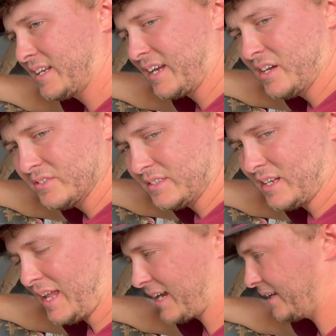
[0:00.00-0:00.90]
it goes
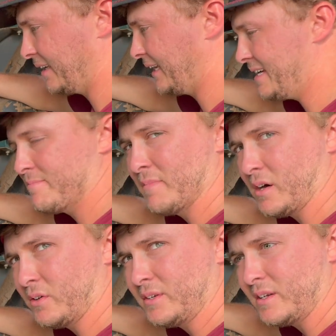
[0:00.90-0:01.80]
into like a limp
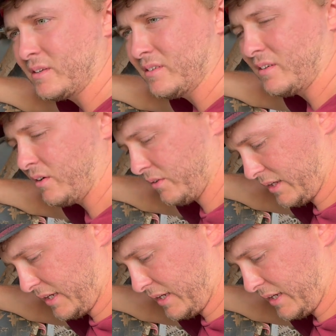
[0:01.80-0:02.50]
mode, and it'll only